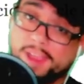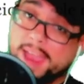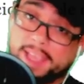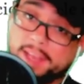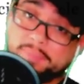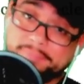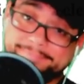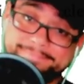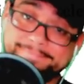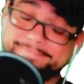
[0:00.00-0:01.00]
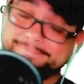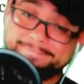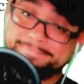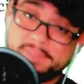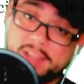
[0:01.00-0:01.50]
Dragon,
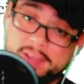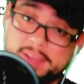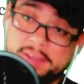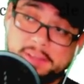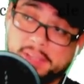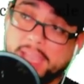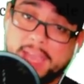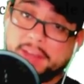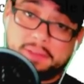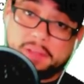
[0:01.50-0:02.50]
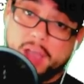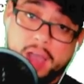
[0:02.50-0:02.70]
again,